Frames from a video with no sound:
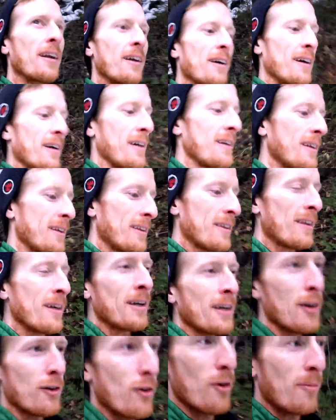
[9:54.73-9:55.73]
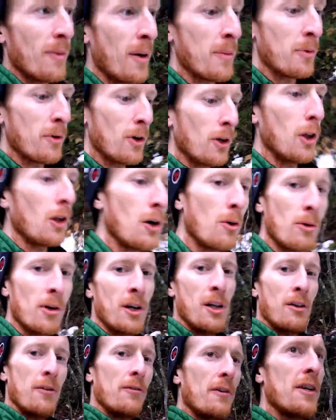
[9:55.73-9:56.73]
I think I remember a lower
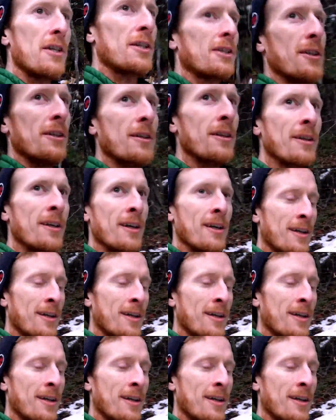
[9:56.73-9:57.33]
elevation